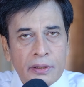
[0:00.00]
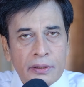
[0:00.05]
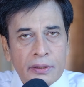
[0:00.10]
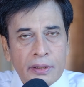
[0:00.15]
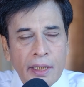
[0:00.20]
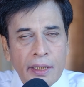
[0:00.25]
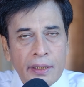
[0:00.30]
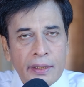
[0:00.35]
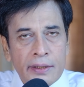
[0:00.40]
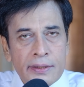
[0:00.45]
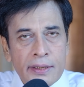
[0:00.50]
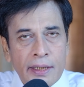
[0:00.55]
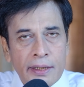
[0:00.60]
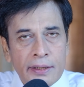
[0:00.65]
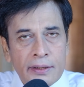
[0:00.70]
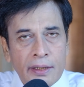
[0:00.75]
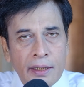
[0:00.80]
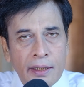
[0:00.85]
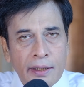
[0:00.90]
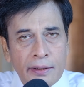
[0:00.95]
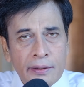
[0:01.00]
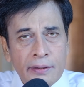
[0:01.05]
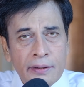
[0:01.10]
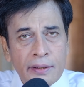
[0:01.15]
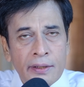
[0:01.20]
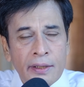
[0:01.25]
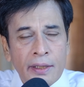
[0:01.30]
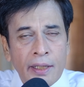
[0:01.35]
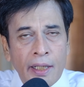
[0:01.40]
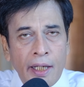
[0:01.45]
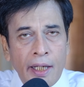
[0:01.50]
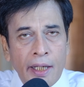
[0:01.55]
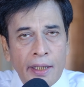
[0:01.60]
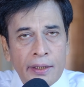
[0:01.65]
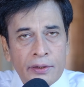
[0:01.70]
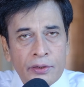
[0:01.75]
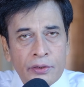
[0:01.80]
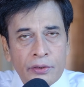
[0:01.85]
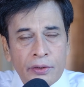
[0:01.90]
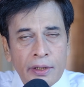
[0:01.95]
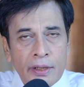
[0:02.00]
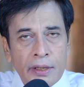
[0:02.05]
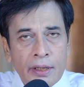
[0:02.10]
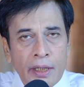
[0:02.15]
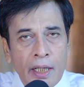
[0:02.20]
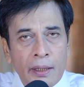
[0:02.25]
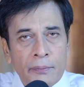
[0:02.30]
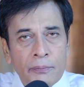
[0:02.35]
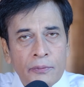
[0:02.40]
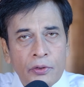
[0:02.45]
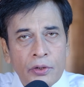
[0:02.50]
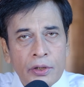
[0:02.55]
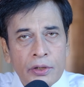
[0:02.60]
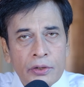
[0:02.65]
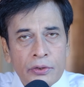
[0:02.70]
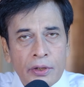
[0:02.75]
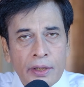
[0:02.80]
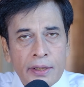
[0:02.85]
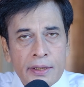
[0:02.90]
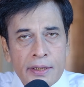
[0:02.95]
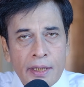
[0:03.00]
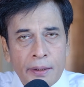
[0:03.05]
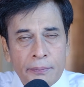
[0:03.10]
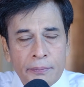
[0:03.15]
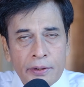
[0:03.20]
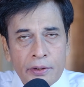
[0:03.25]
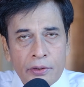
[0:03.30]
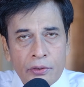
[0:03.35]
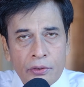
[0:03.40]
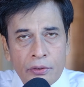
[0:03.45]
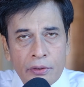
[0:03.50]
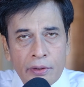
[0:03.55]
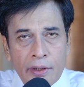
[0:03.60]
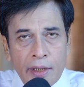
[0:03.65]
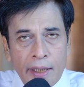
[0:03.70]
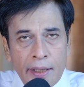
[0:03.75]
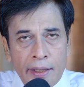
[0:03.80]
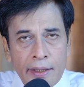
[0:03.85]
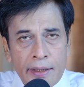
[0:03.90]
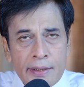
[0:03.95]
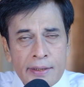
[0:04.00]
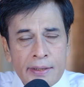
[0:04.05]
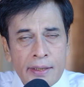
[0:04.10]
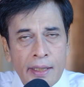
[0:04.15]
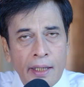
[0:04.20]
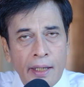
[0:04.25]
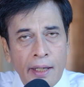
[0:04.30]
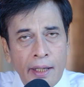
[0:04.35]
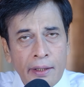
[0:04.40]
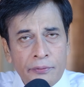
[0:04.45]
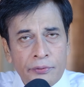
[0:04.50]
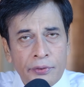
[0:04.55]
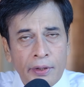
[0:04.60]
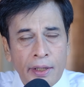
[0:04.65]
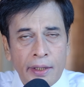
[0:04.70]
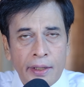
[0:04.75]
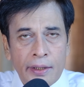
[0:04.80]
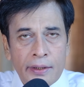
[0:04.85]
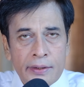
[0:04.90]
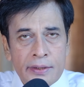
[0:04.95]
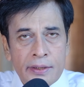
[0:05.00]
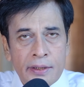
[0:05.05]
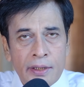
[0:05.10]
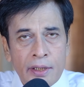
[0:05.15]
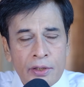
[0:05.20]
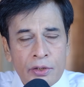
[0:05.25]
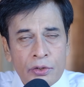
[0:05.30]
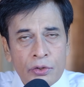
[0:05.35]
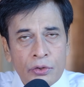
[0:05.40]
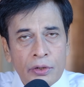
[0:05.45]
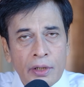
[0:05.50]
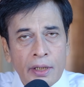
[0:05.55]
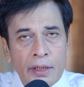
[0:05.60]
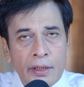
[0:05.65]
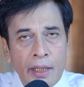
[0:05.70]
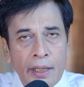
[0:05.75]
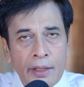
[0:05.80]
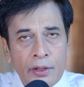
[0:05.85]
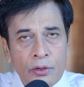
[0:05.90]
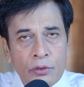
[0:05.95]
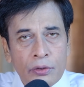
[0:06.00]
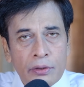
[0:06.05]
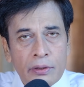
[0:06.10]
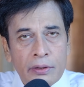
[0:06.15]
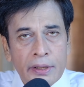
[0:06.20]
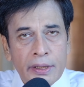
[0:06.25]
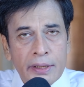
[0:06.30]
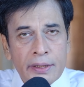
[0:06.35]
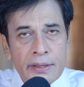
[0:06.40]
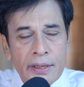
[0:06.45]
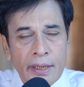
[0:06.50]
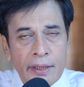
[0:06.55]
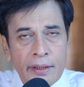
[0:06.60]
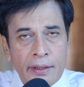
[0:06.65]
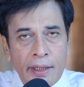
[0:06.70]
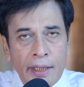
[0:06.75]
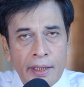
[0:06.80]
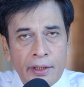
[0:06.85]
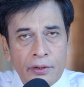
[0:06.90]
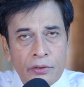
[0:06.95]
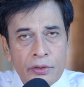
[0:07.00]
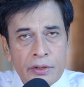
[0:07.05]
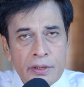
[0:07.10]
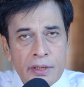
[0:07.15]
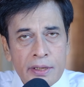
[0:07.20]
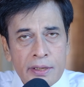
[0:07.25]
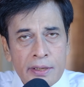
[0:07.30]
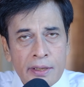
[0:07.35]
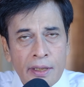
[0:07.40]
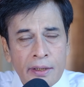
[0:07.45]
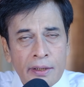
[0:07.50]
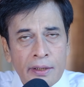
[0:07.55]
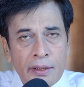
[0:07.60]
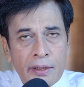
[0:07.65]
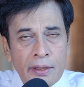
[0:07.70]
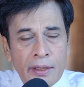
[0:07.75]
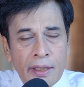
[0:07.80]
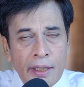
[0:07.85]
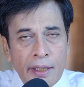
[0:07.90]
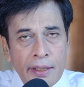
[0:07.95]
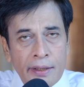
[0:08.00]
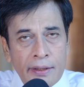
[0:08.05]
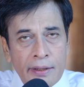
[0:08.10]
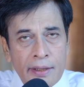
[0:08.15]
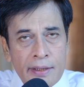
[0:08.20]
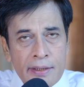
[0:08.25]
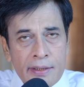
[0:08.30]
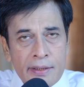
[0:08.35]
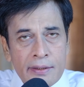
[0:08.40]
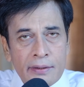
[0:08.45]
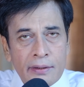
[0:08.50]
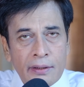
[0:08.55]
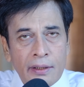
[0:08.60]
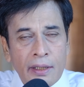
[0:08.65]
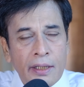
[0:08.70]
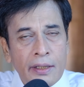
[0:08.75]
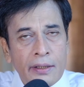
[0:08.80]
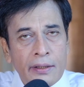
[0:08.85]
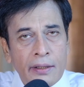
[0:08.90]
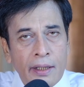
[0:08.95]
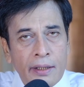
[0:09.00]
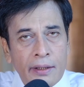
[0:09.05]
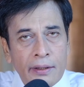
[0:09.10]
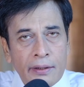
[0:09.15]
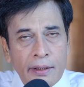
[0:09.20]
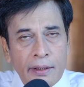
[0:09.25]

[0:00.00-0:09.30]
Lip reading: Tariq Zahid Khan, and today I am going to examine your larynx and pharynx so that I could reach a diagnosis in this indirect